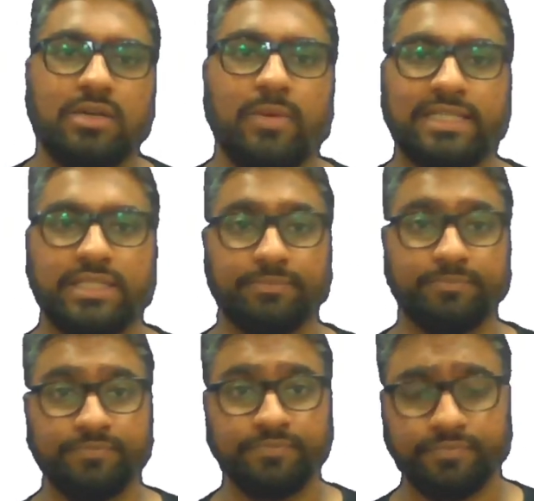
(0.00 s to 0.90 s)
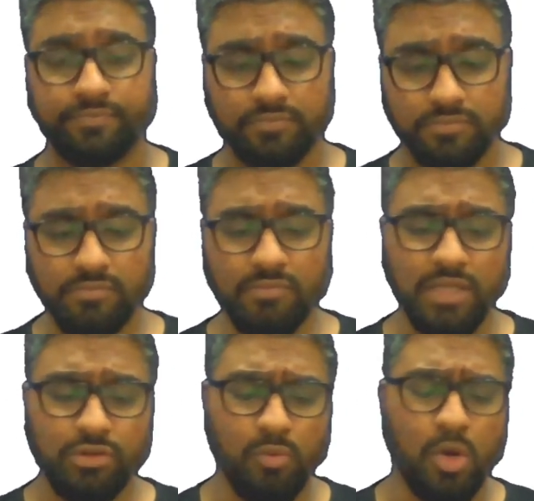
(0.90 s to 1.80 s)
question.
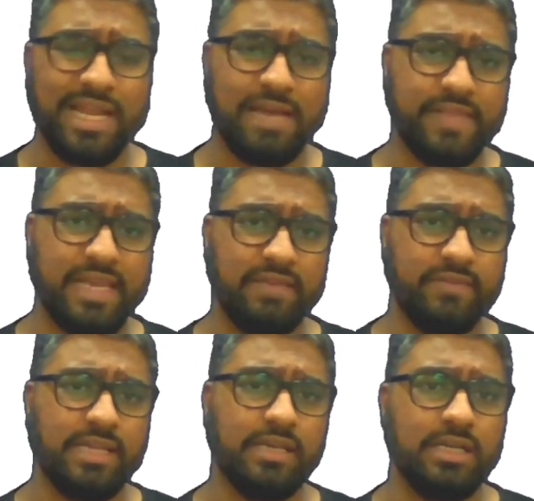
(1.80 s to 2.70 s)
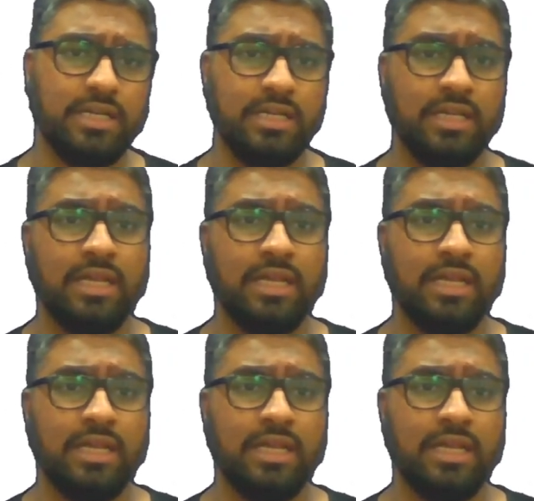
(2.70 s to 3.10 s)
So what have they given here?